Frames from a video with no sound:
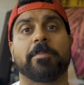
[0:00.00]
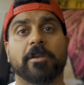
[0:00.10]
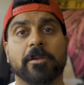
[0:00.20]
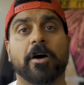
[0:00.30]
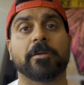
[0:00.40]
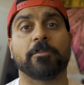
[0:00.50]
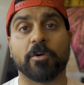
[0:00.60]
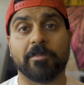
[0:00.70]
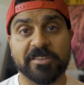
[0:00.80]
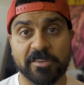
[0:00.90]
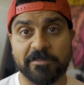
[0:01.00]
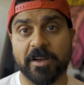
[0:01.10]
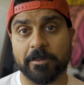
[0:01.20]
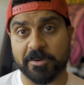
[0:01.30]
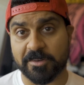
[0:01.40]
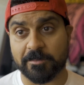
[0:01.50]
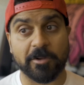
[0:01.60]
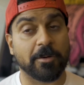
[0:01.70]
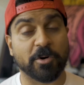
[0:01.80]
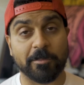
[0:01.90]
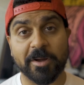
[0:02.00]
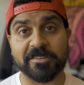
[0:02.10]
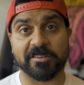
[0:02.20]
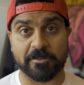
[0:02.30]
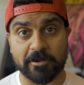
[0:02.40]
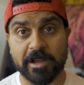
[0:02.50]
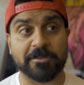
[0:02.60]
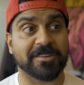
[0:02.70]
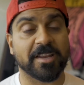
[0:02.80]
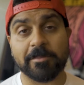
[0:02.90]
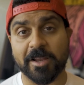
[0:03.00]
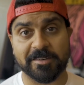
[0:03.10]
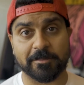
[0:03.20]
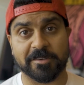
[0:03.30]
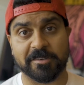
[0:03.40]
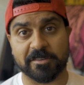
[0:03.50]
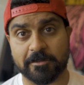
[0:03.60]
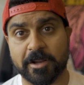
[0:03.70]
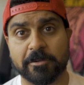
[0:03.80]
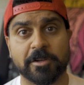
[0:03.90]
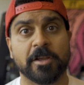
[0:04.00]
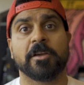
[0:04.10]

a lot more muscle fibers and a lot more muscles around, the stabilizing muscles around,